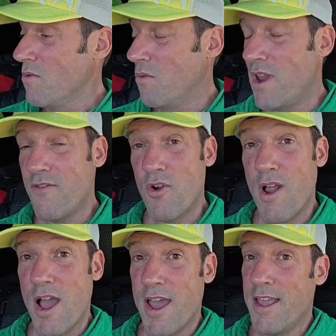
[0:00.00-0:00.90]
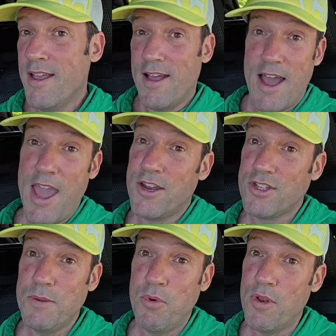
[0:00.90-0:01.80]
Whenever I
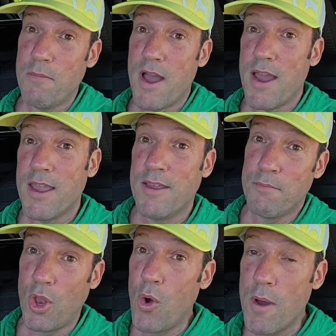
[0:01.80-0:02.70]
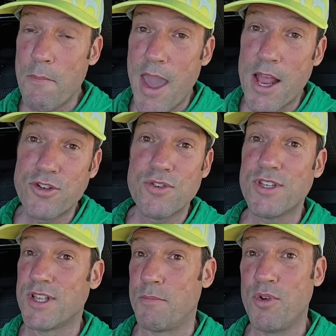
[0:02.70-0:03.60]
actually put my blow-up
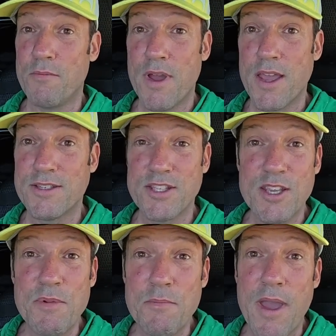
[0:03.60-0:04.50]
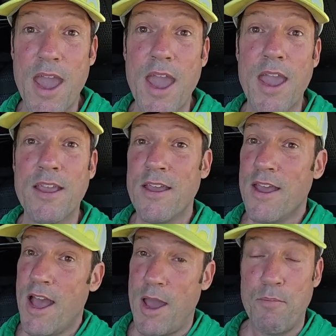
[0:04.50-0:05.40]
mattress, I put my sleeping bag,
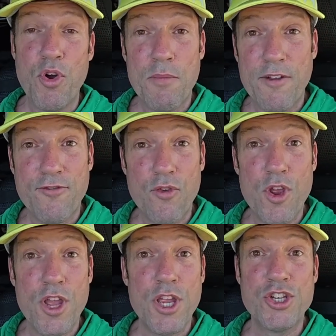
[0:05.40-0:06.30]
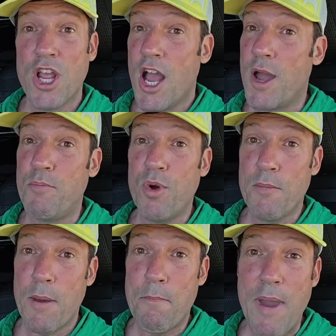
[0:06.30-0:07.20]
I put my fridge, I put
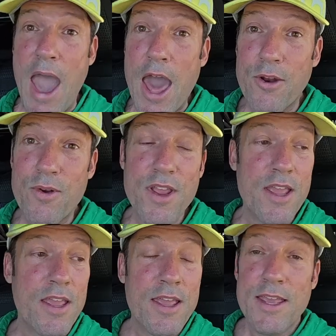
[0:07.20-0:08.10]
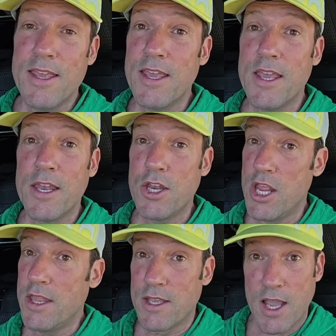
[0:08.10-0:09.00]
my battery in
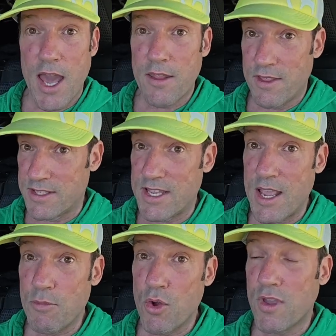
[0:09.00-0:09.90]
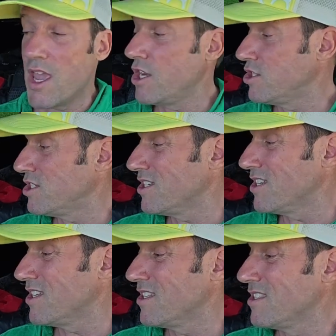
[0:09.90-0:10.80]
the kind of the same
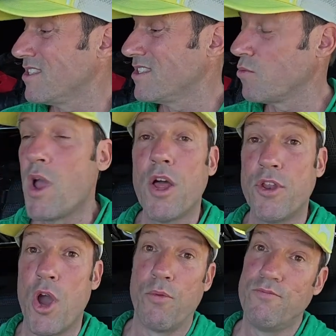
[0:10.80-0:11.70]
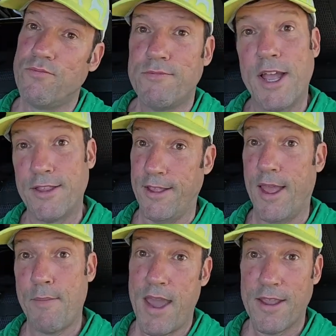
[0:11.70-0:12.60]
locations. Well, no. I take
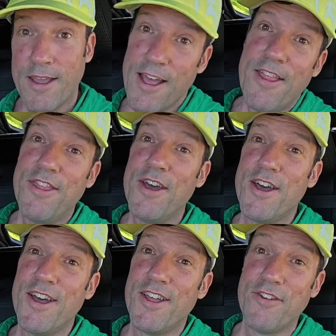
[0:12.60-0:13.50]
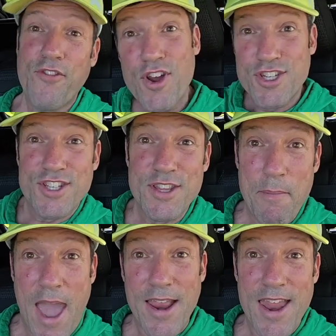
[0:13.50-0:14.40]
that back. The fridge is in the
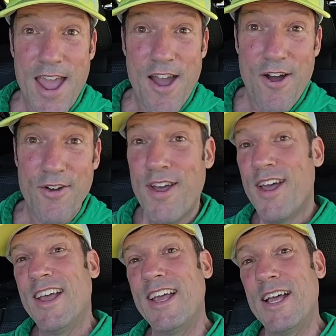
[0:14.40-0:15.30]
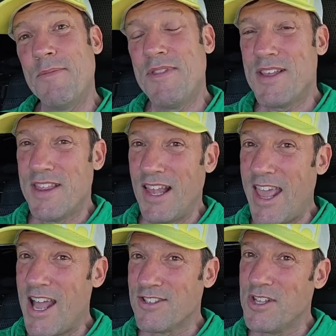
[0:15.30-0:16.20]
back now. The
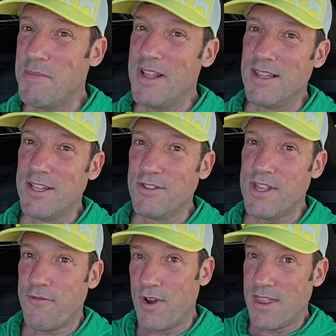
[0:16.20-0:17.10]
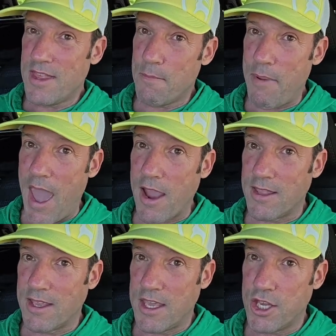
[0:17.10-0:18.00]
layout's going to be a little different into the back
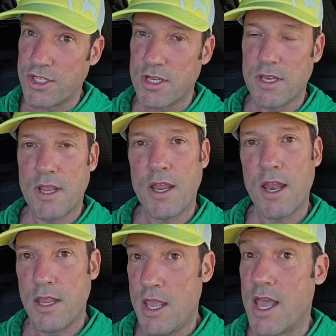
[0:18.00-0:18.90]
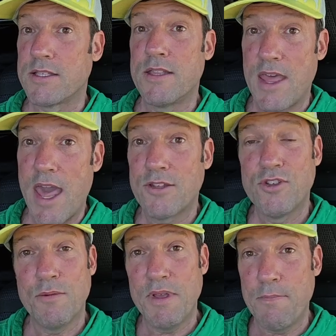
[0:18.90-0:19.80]
and the kitchen. And yes, that is
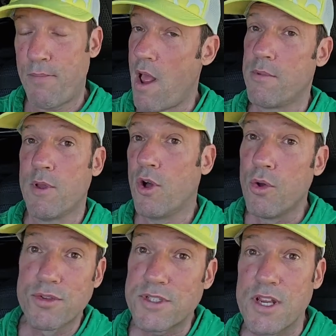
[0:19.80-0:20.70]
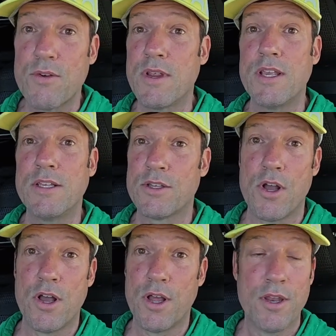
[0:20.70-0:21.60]
going to be probably a whole series
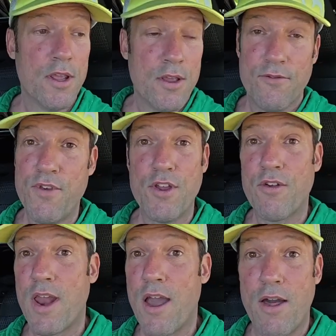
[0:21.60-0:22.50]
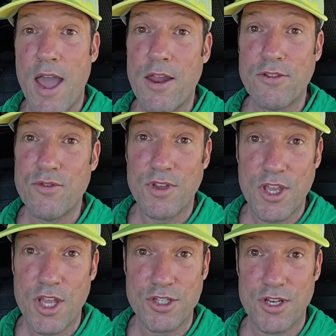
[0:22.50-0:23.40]
on figuring out how to do the
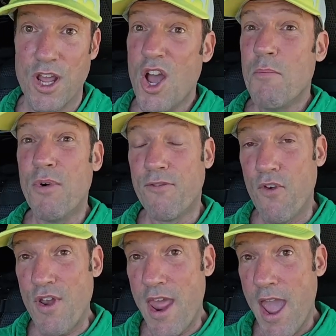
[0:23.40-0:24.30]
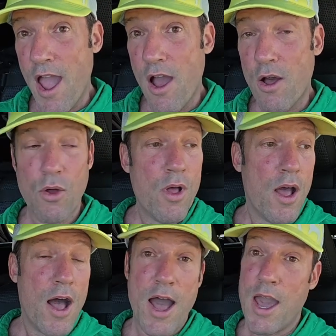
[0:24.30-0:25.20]
kitchen. But for now,
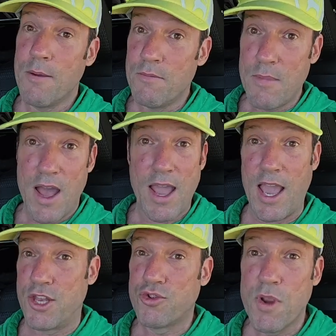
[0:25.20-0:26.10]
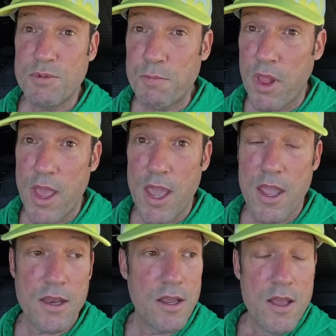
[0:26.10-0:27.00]
I got trips
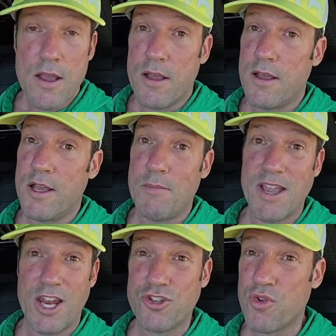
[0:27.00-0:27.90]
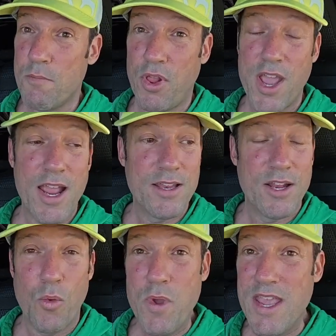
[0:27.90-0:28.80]
planned. I got a trip planned
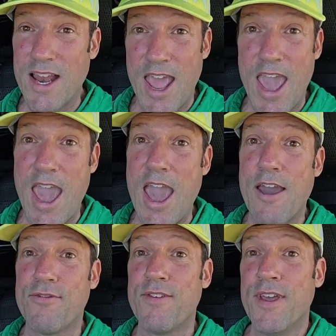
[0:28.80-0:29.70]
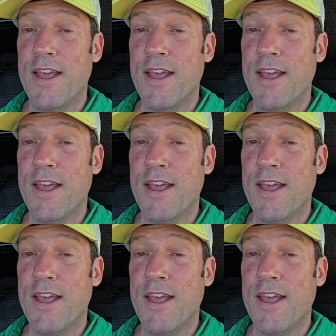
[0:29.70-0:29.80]
in a week and a half.